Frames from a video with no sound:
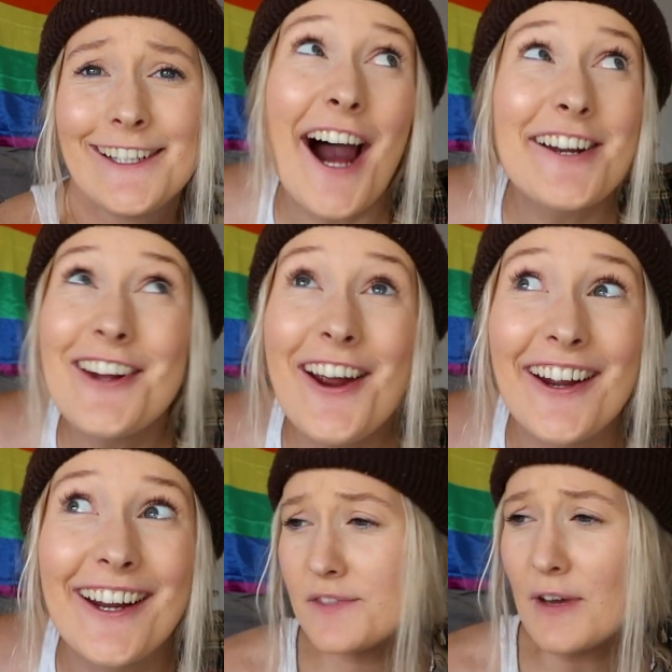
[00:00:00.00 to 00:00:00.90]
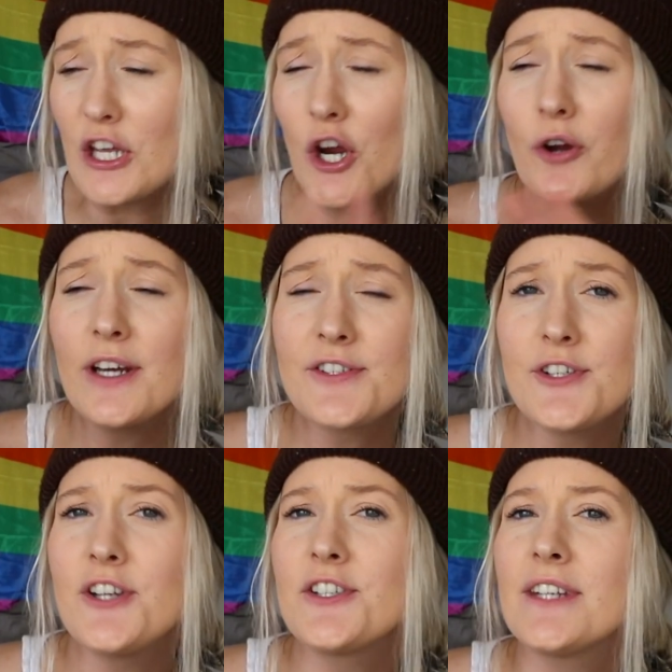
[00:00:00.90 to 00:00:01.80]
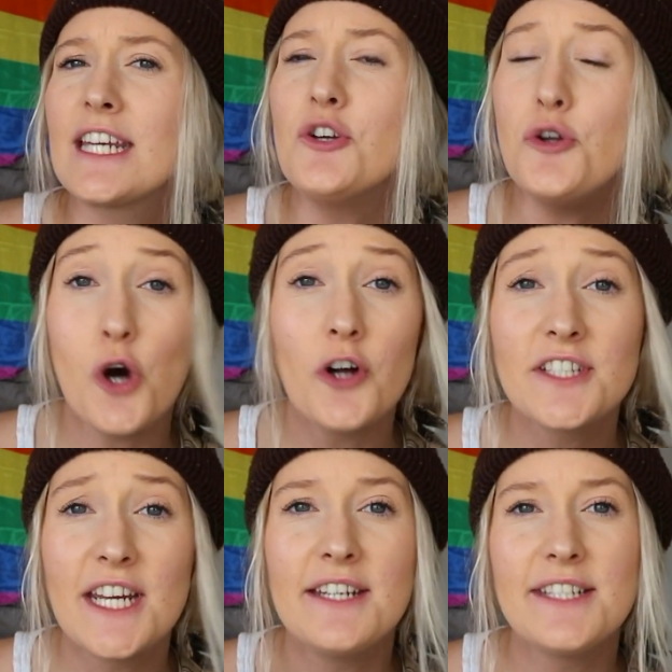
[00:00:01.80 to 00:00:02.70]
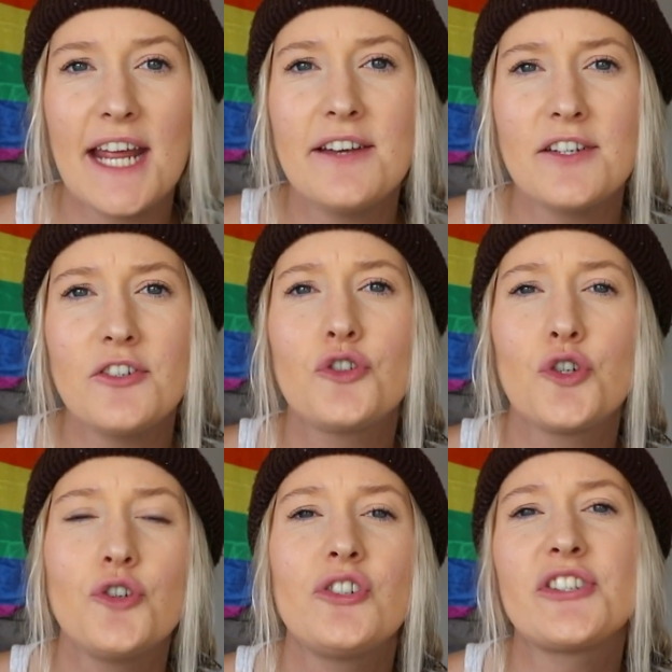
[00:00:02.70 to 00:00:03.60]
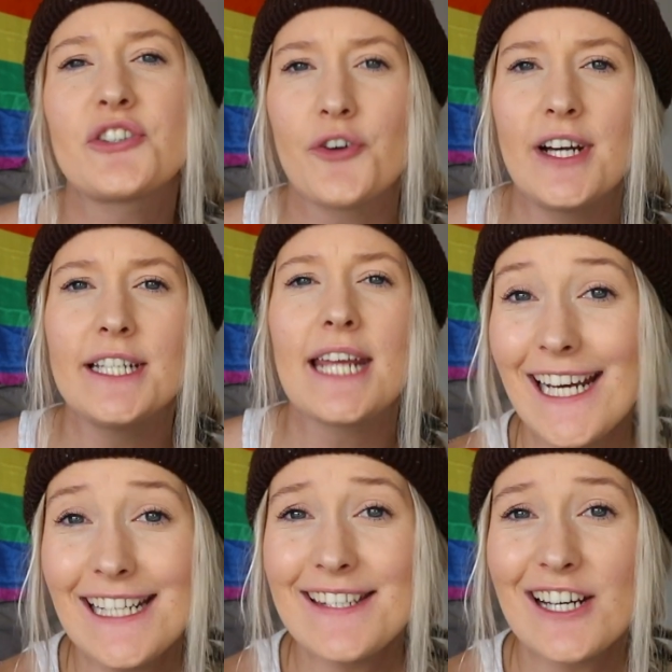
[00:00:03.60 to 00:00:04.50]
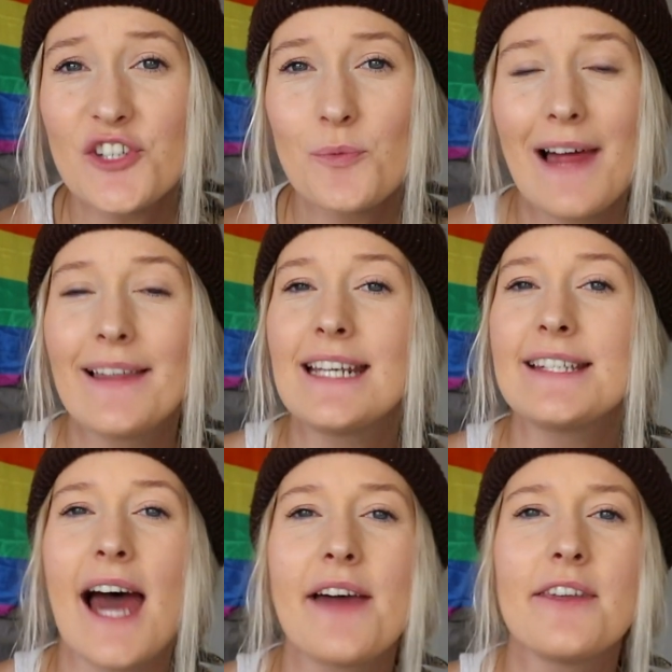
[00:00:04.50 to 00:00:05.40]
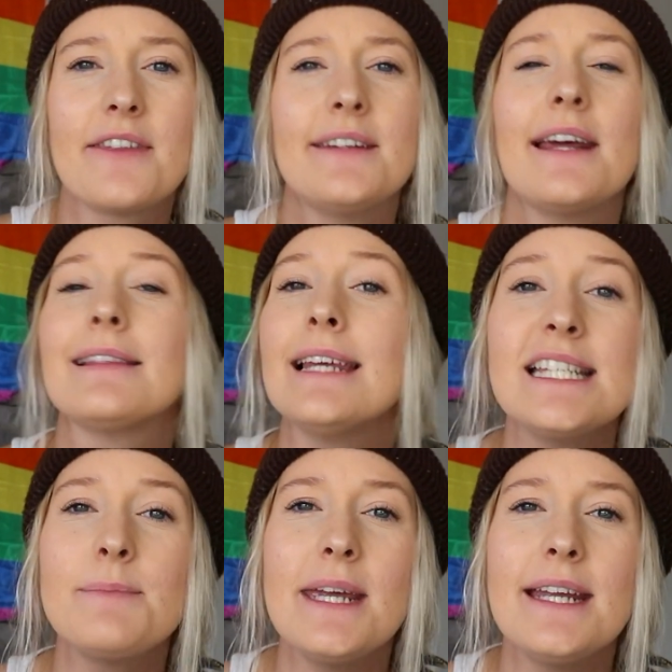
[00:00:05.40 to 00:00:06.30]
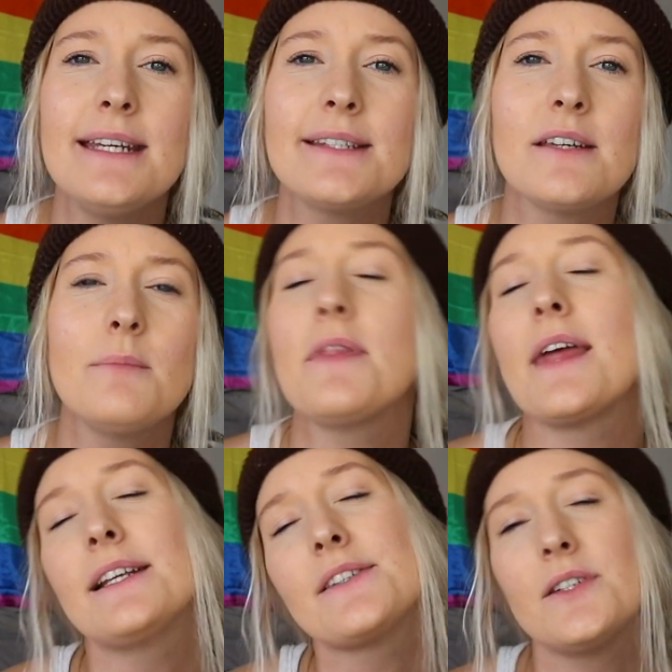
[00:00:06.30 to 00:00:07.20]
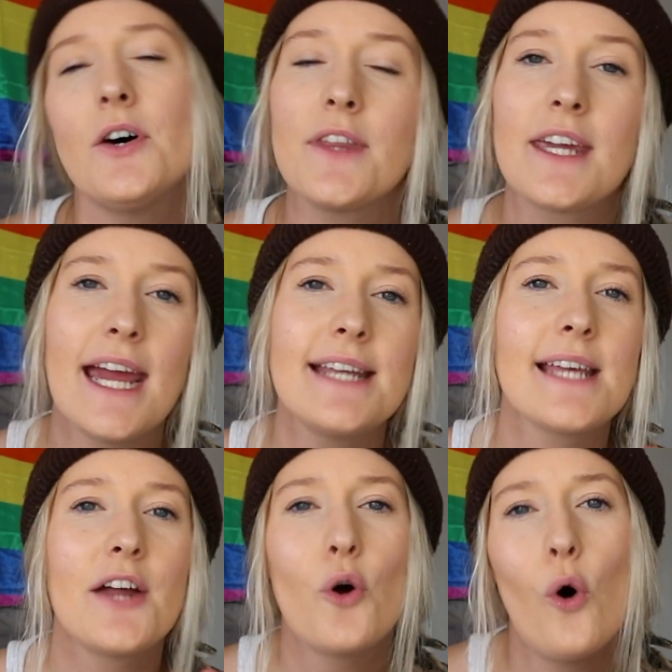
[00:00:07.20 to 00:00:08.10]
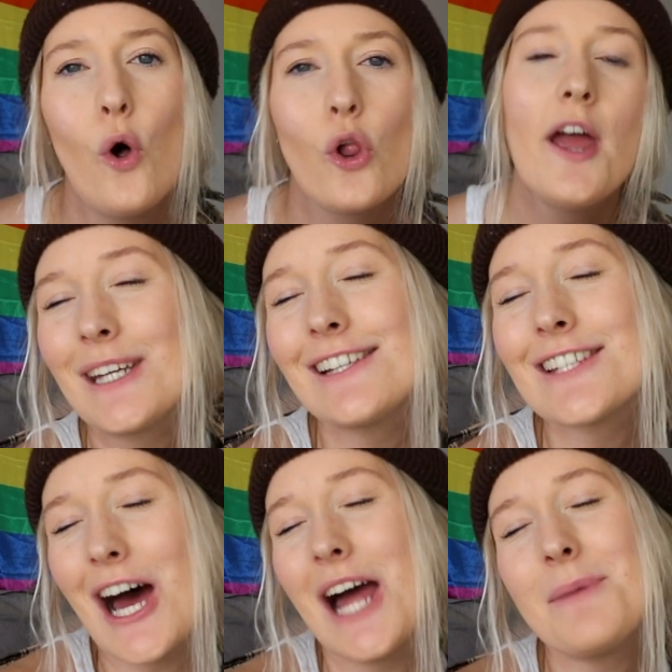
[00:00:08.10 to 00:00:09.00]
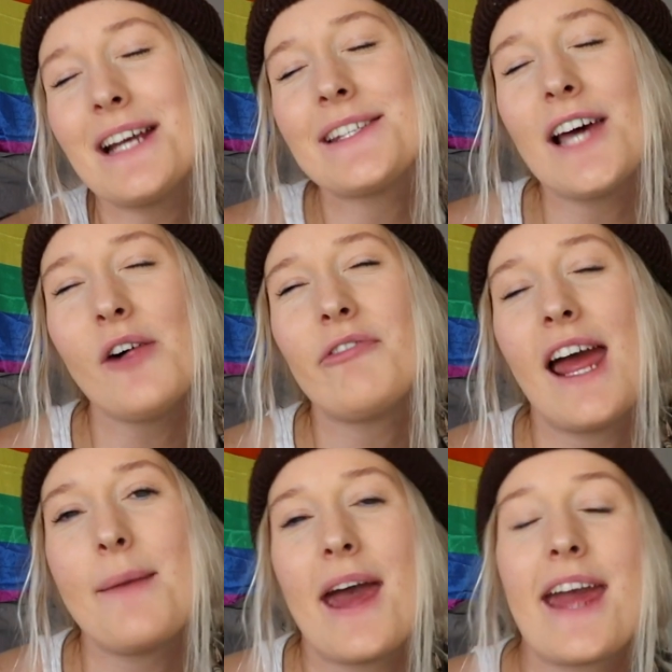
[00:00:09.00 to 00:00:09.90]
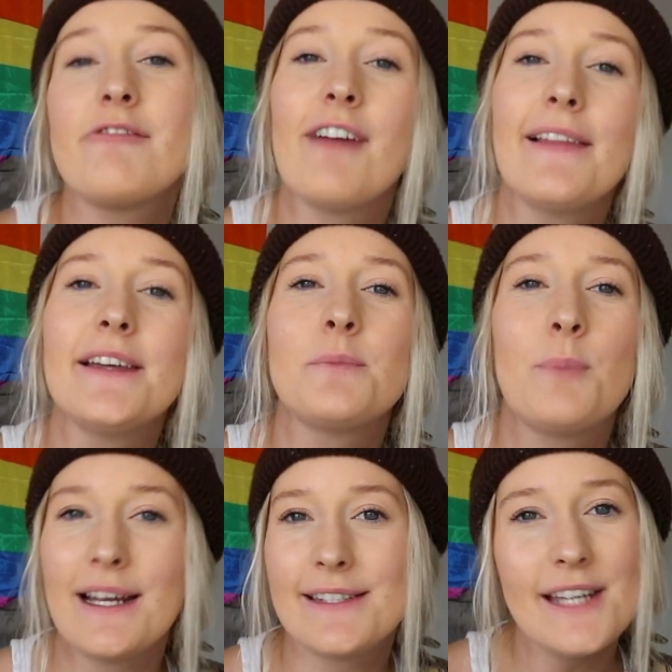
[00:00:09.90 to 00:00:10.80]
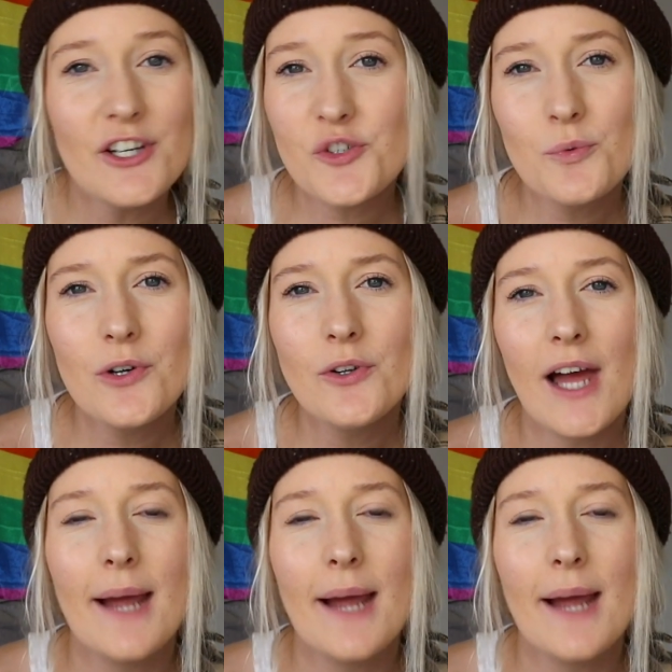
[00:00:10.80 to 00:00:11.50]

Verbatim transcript: I don't know. This video is certainly not intended to discredit any sexualities other than lesbianism. That is not the case at all, because I myself am a valid bisexual.